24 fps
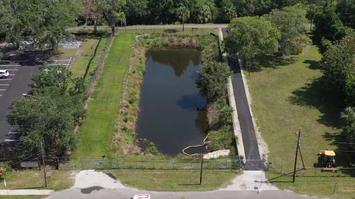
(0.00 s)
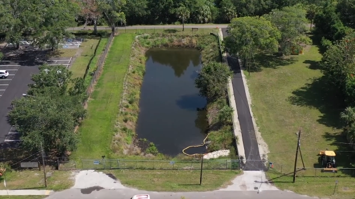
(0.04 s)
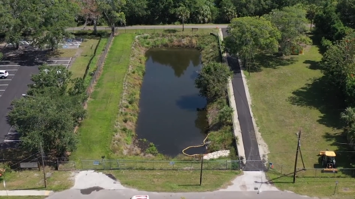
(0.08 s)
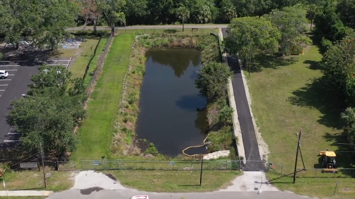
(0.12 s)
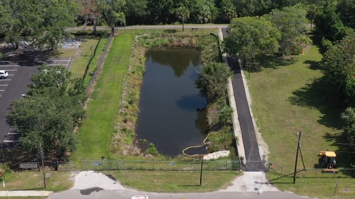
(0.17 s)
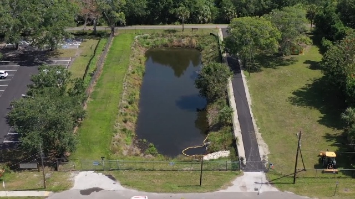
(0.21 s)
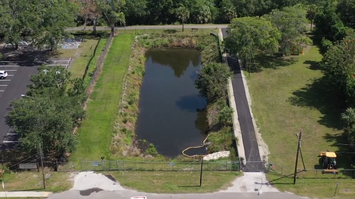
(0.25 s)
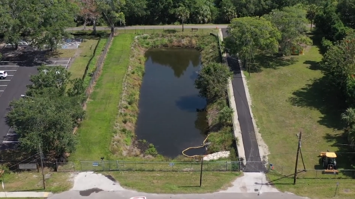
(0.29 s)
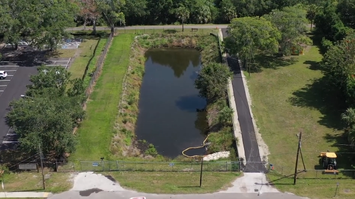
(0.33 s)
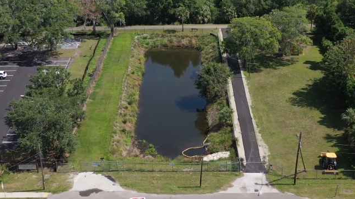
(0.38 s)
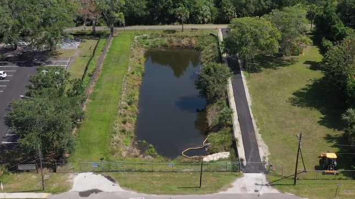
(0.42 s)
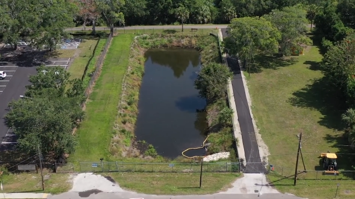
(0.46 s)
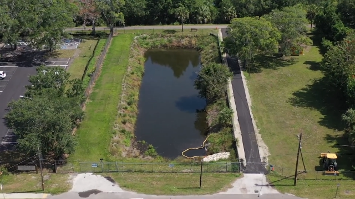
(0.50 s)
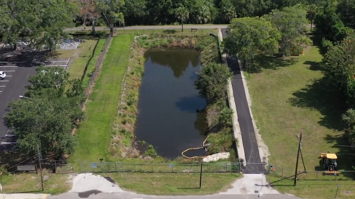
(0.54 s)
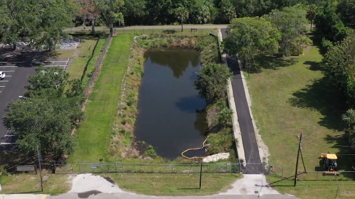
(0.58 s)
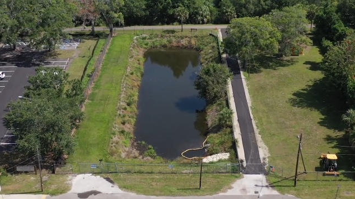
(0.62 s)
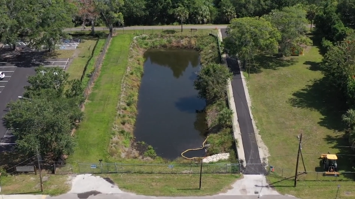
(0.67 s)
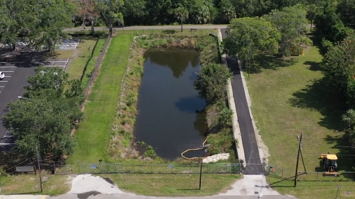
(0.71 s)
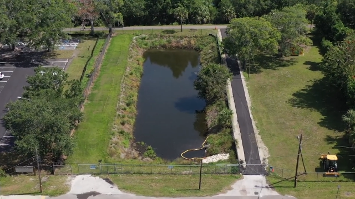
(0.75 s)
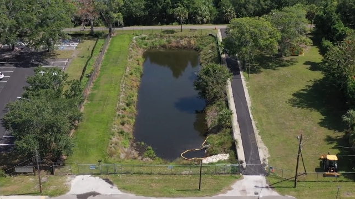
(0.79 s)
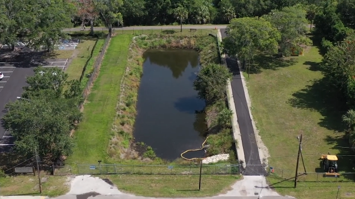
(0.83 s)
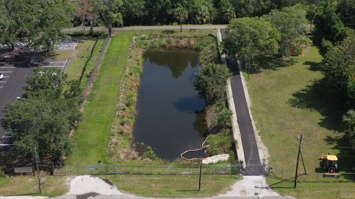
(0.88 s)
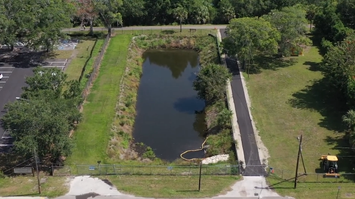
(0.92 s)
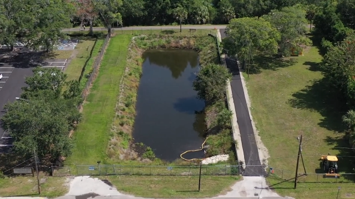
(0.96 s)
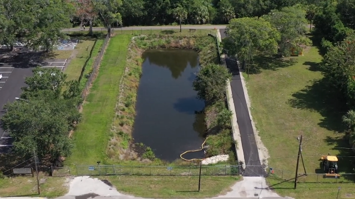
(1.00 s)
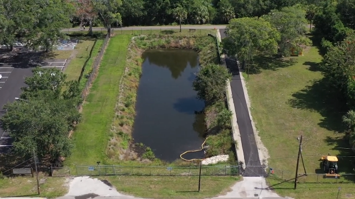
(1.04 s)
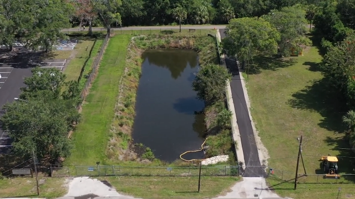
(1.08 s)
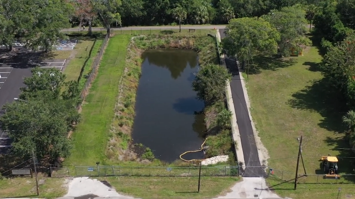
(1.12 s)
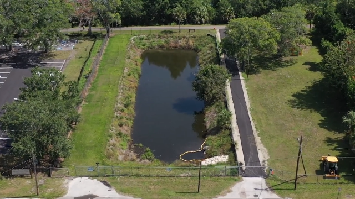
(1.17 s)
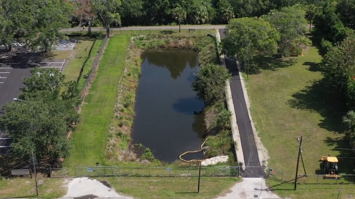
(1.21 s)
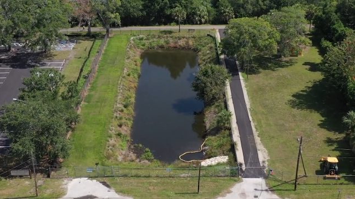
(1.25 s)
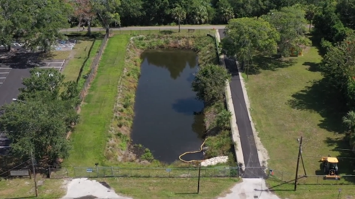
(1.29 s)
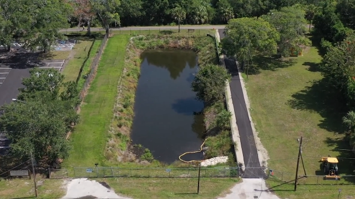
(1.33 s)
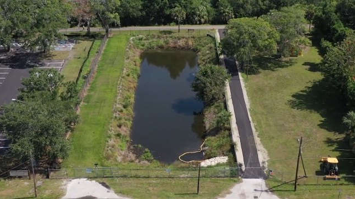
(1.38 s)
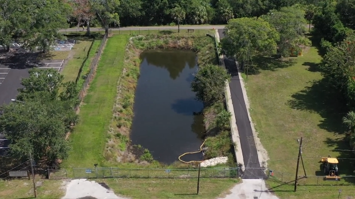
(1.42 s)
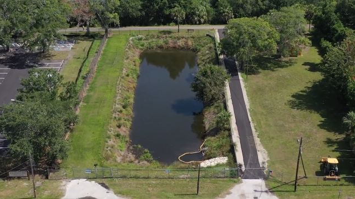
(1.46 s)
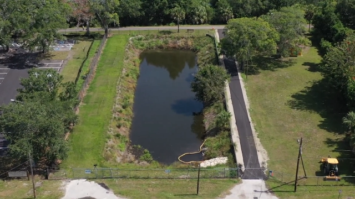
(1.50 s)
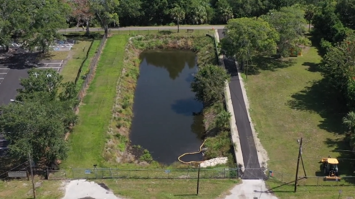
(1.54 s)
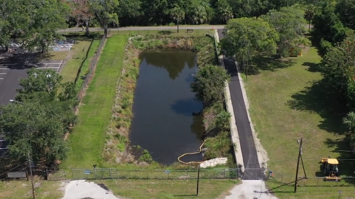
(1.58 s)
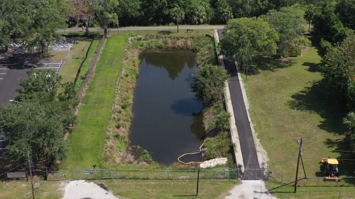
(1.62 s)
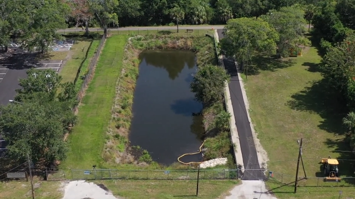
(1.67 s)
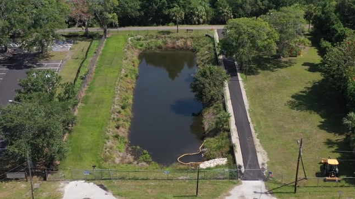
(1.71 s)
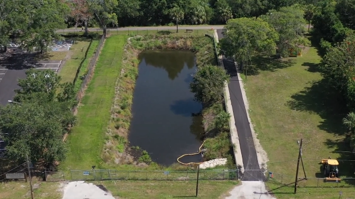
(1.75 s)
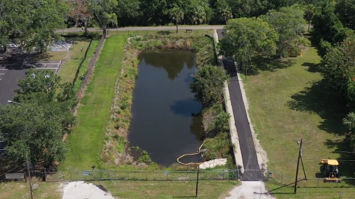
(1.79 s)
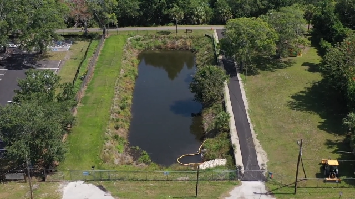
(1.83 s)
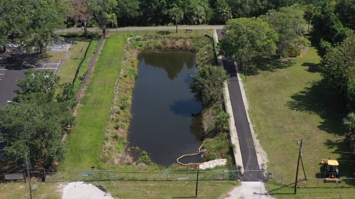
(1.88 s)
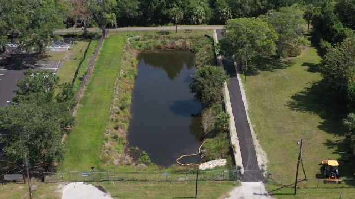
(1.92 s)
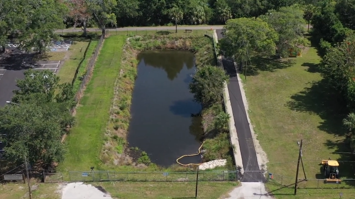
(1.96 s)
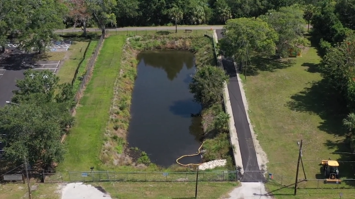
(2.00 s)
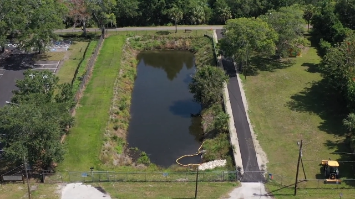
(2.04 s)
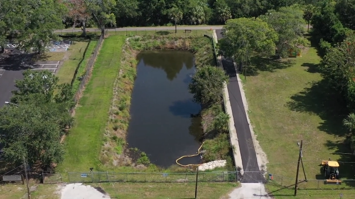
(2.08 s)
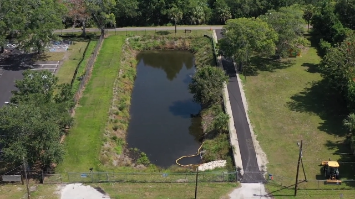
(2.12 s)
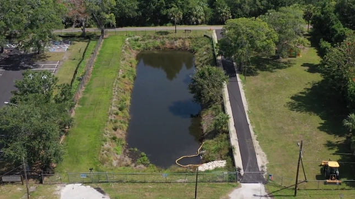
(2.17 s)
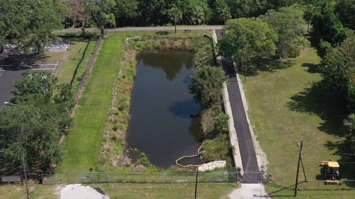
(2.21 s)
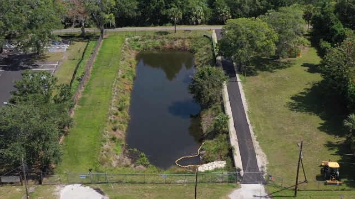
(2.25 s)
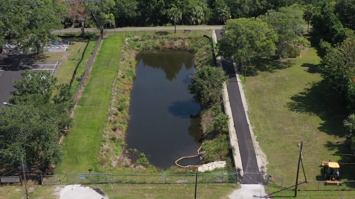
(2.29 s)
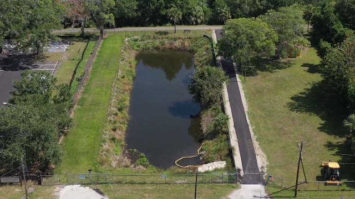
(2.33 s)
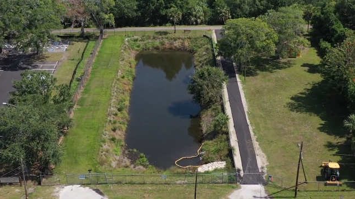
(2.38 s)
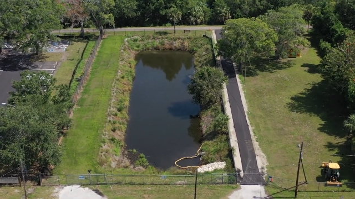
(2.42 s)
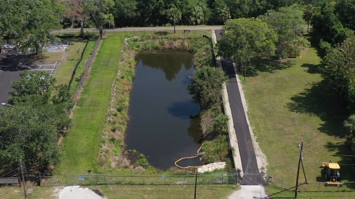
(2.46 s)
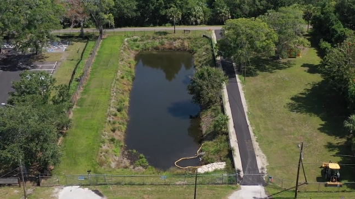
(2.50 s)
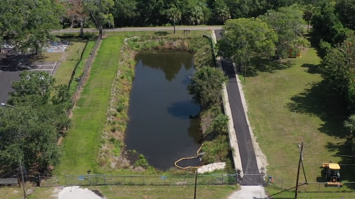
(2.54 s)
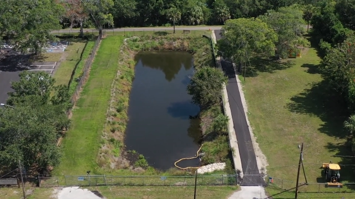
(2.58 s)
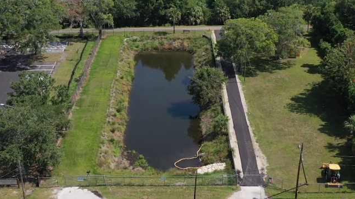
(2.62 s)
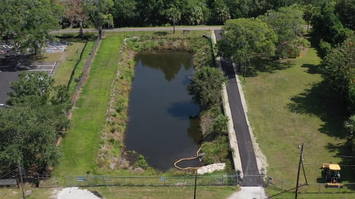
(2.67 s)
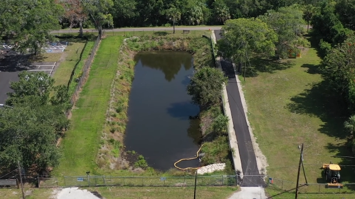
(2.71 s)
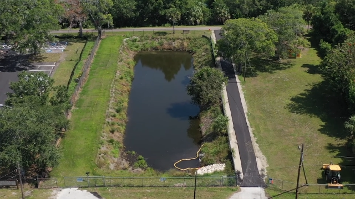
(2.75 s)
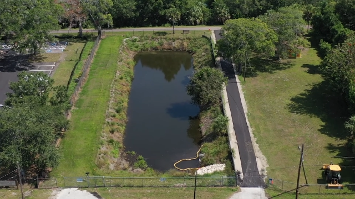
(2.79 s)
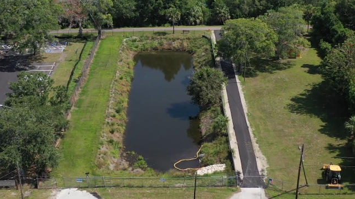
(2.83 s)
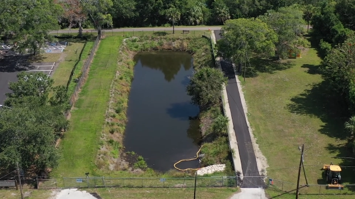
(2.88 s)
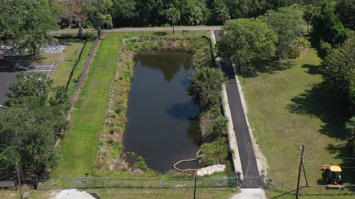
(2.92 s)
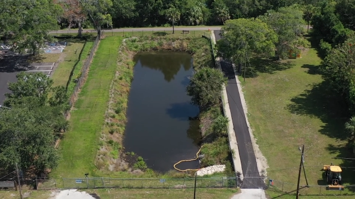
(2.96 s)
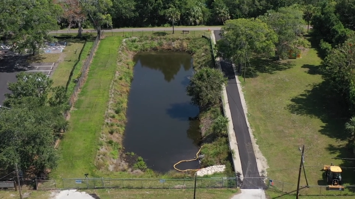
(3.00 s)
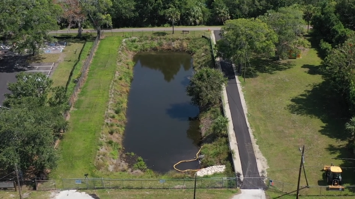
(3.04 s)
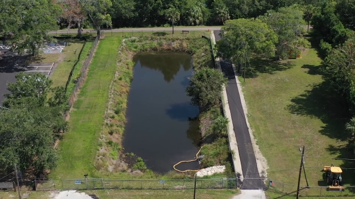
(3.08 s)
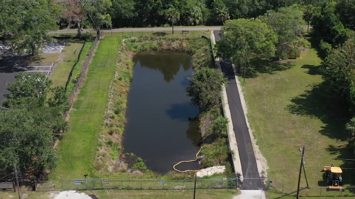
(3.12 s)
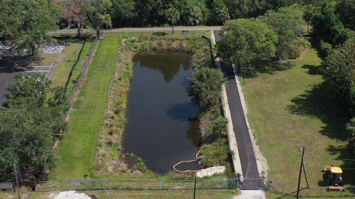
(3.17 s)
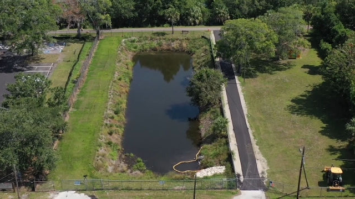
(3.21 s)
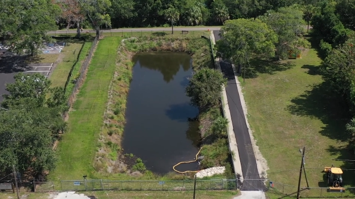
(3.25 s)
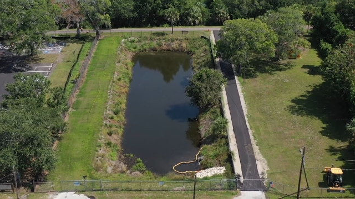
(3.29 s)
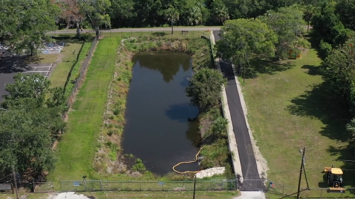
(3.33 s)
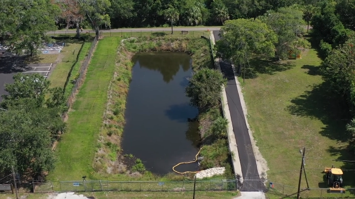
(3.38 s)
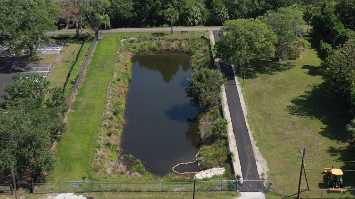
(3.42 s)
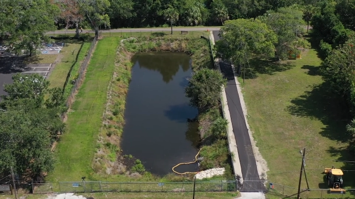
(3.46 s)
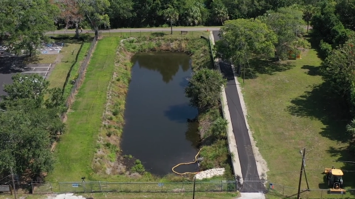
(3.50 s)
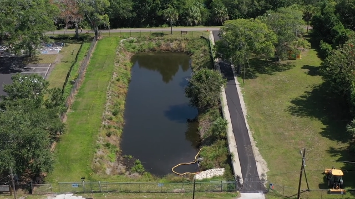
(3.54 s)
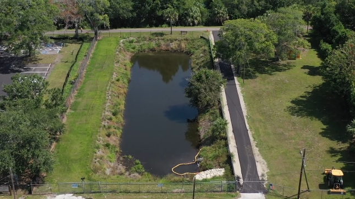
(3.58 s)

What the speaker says: Nobody's mouth can be seen.